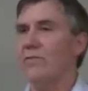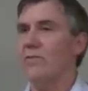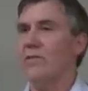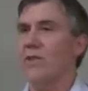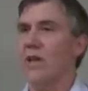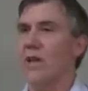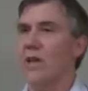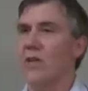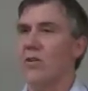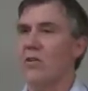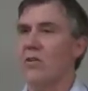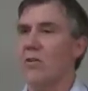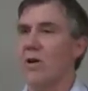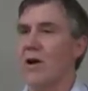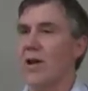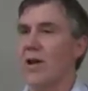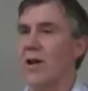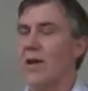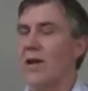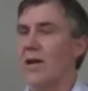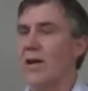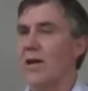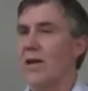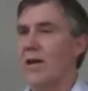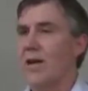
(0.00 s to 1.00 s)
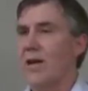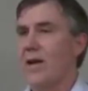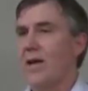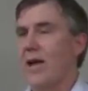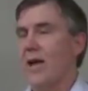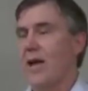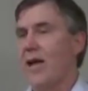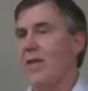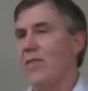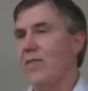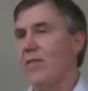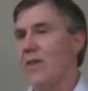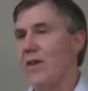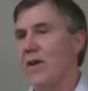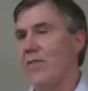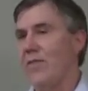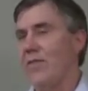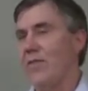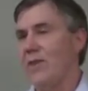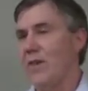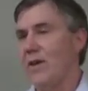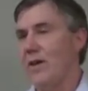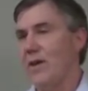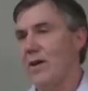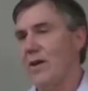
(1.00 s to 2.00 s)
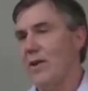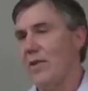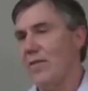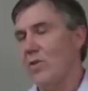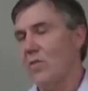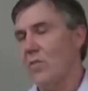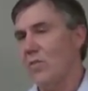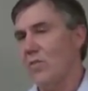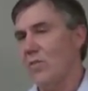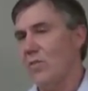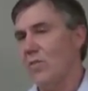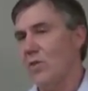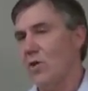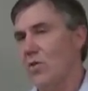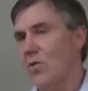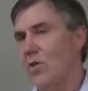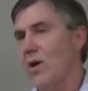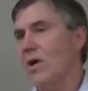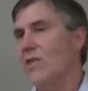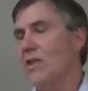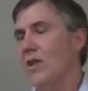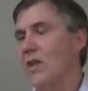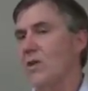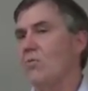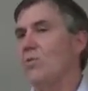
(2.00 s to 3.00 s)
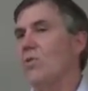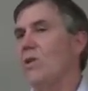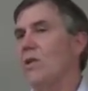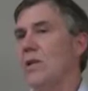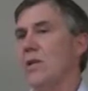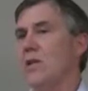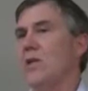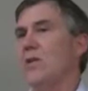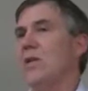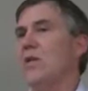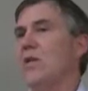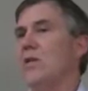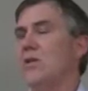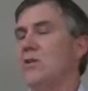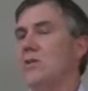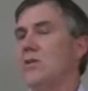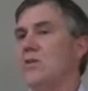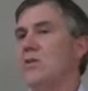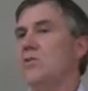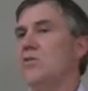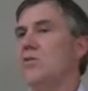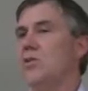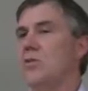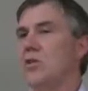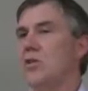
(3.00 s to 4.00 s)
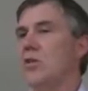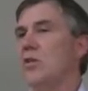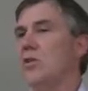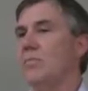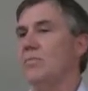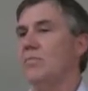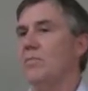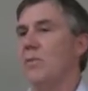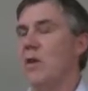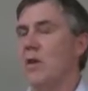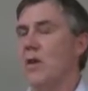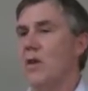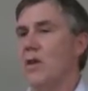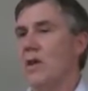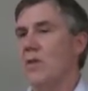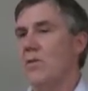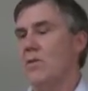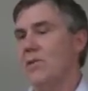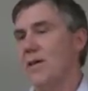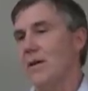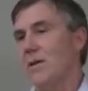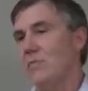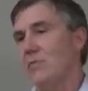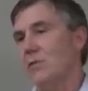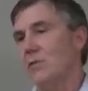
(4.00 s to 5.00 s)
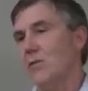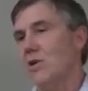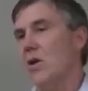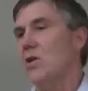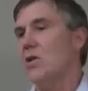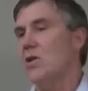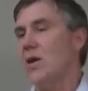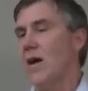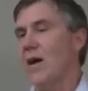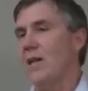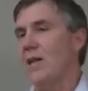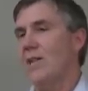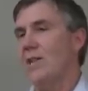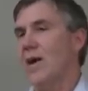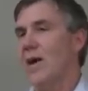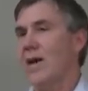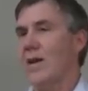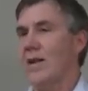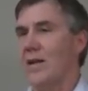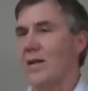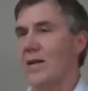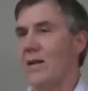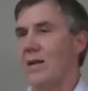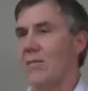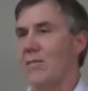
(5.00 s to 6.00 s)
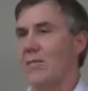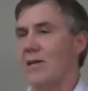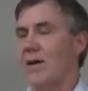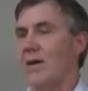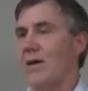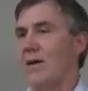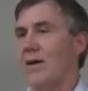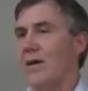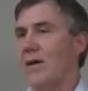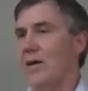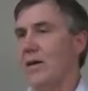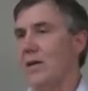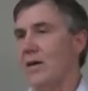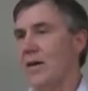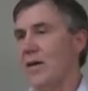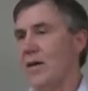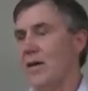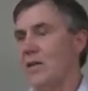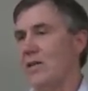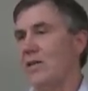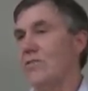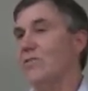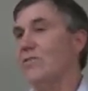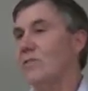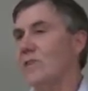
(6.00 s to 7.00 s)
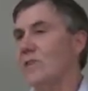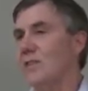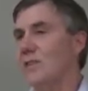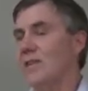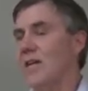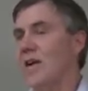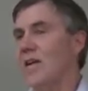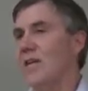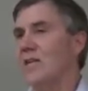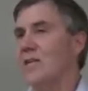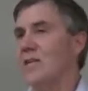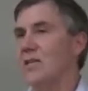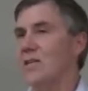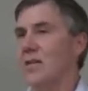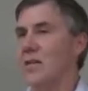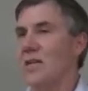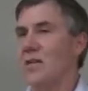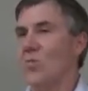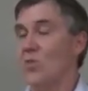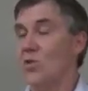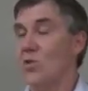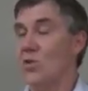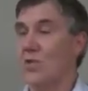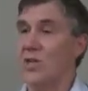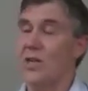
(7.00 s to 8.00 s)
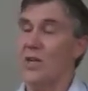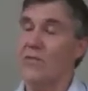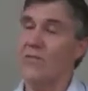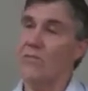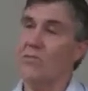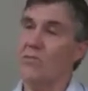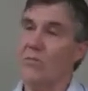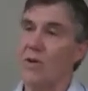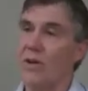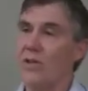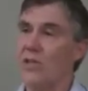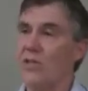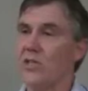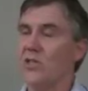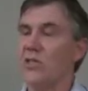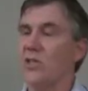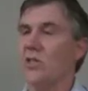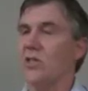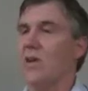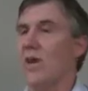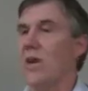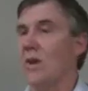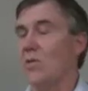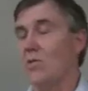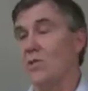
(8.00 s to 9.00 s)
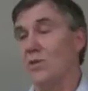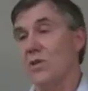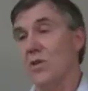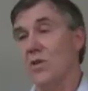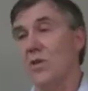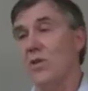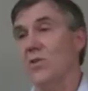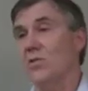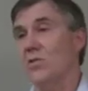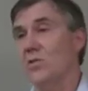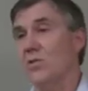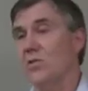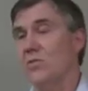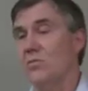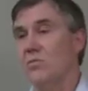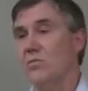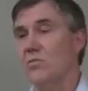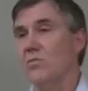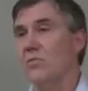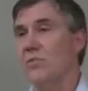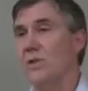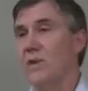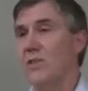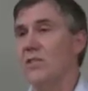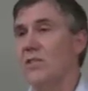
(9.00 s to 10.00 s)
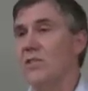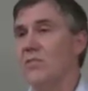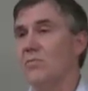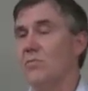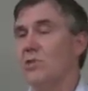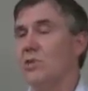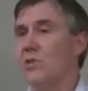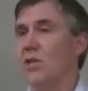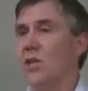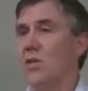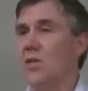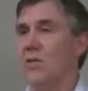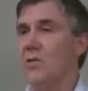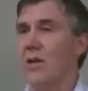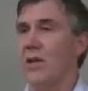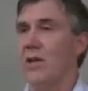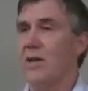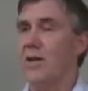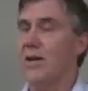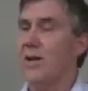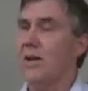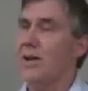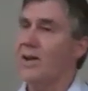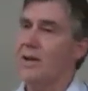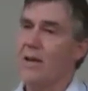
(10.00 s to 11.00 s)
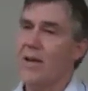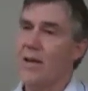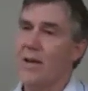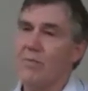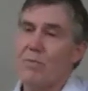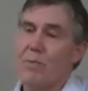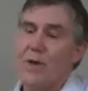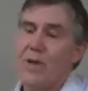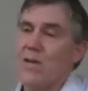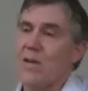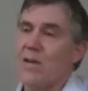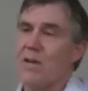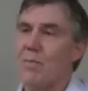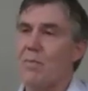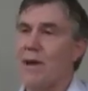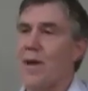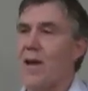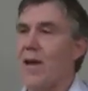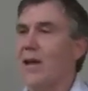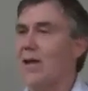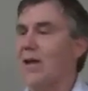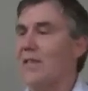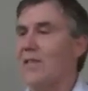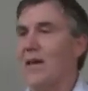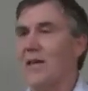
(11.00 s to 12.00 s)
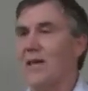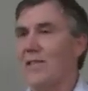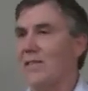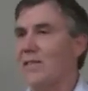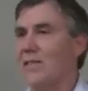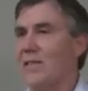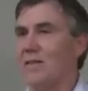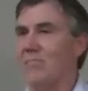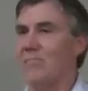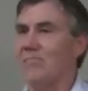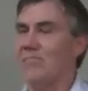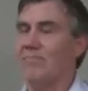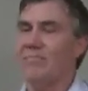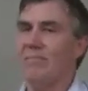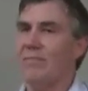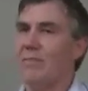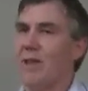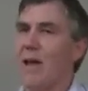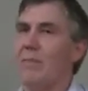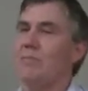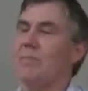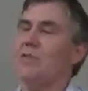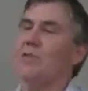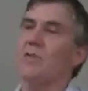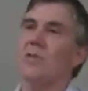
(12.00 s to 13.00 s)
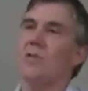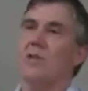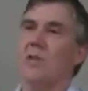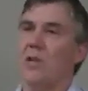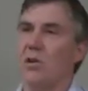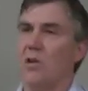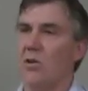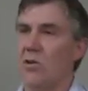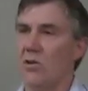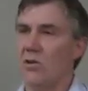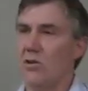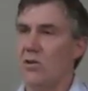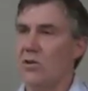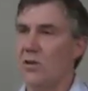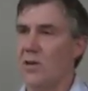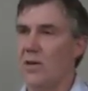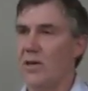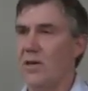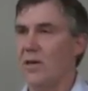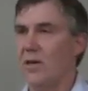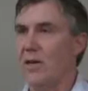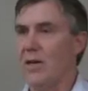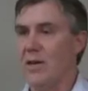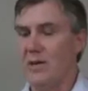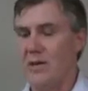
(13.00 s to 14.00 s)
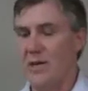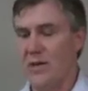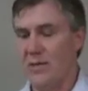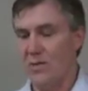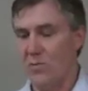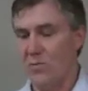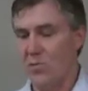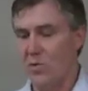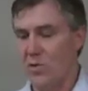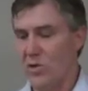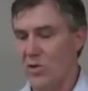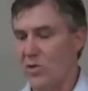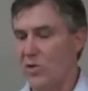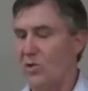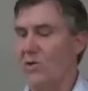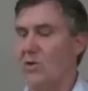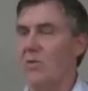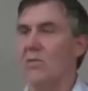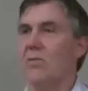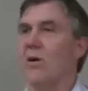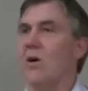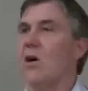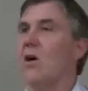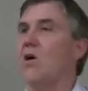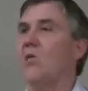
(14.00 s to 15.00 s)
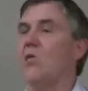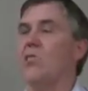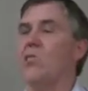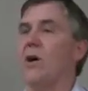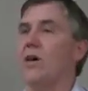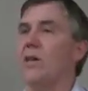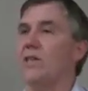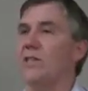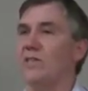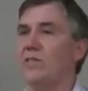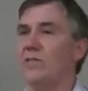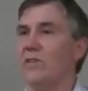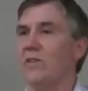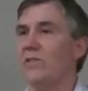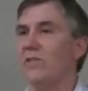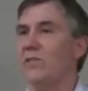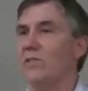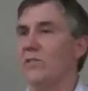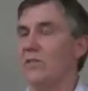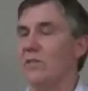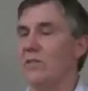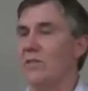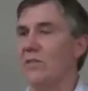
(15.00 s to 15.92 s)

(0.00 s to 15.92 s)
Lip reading: that crane, and the crane that he really needed to do the job, he was able to locate that in a different state. It wasn't even registered, and it was an old piece of machinery. He'd been to the bank and they'd said, absolutely not. It doesn't work on a whole range of different